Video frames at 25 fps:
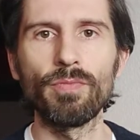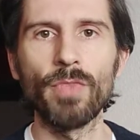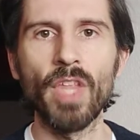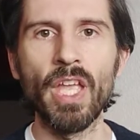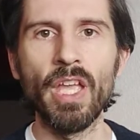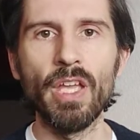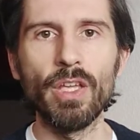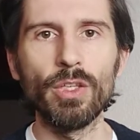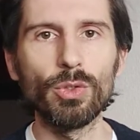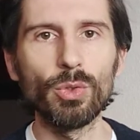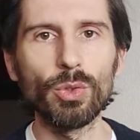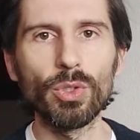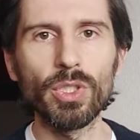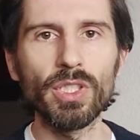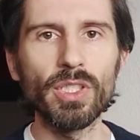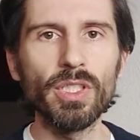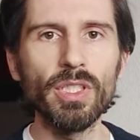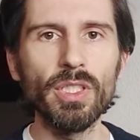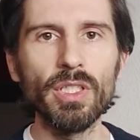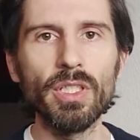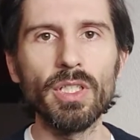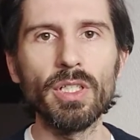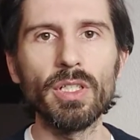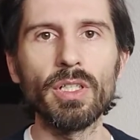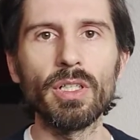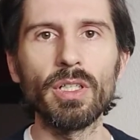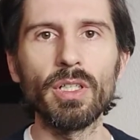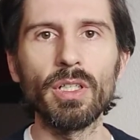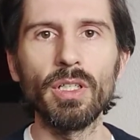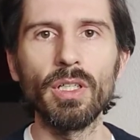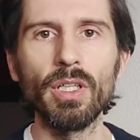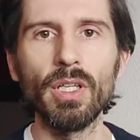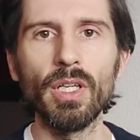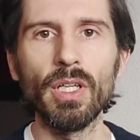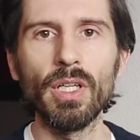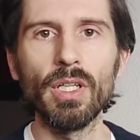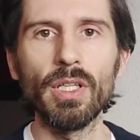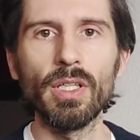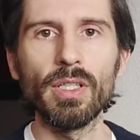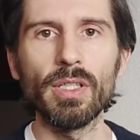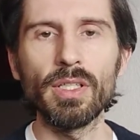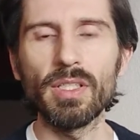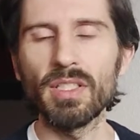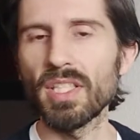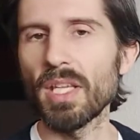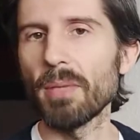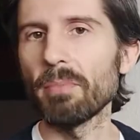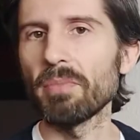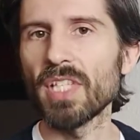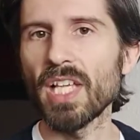You hear
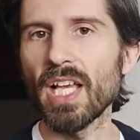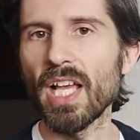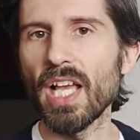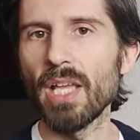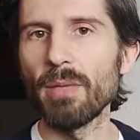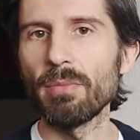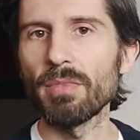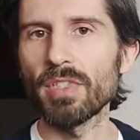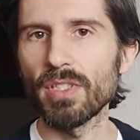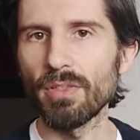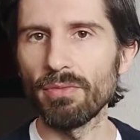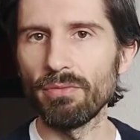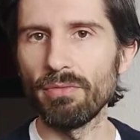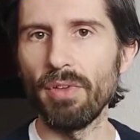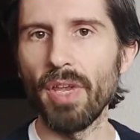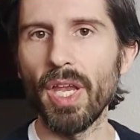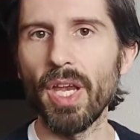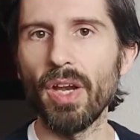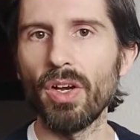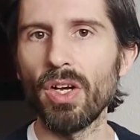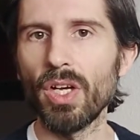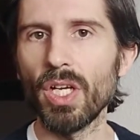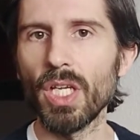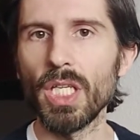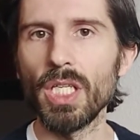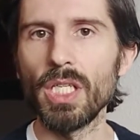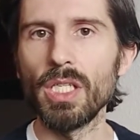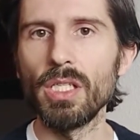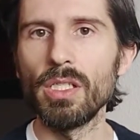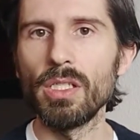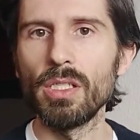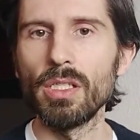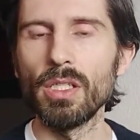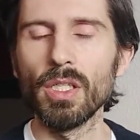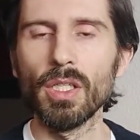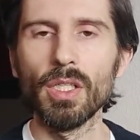sometimes a very